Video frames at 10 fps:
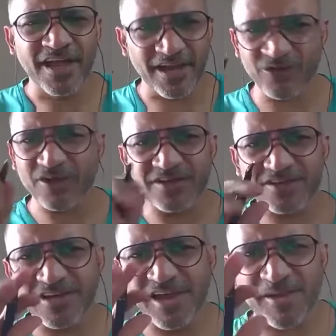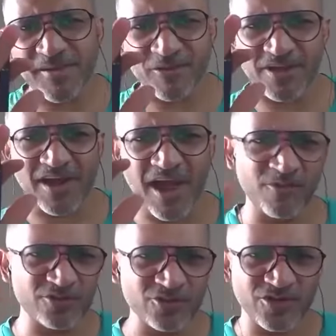Okay, I'm
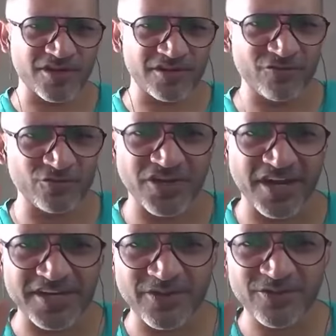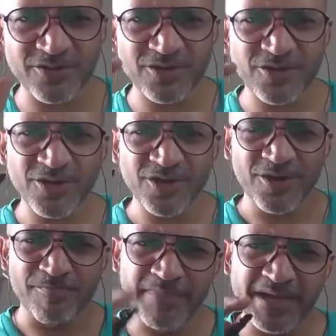also confused right now.
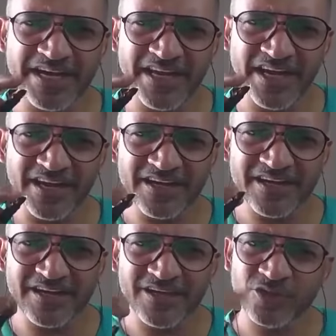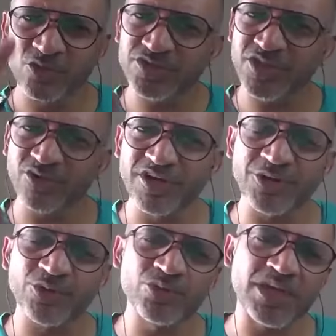Media, you're saying only
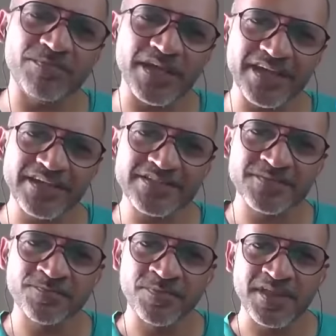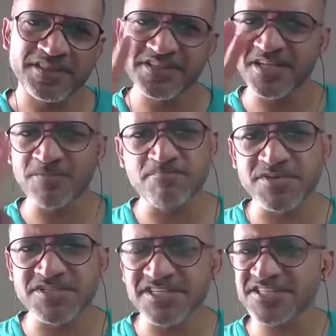2 KPIs. These are
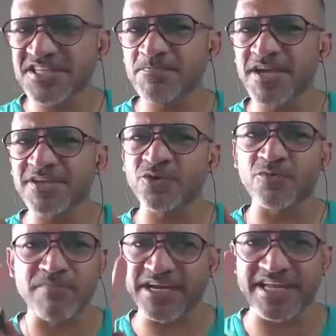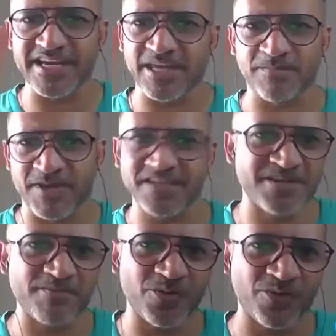business KPIs or media KPIs,
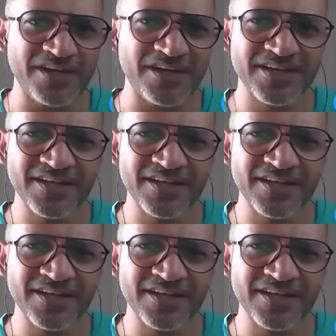number one.